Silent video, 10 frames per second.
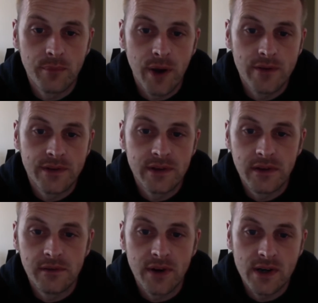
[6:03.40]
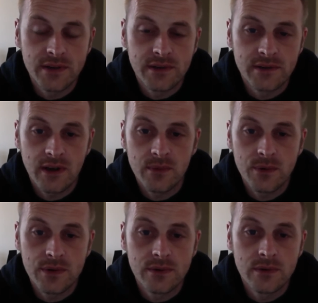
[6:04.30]
both the devices, I
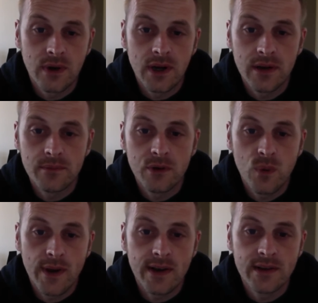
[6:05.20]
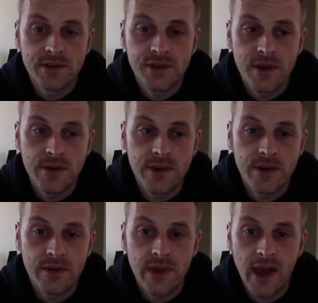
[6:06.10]
will quickly show
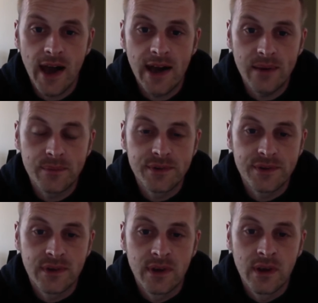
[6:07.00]
you the apps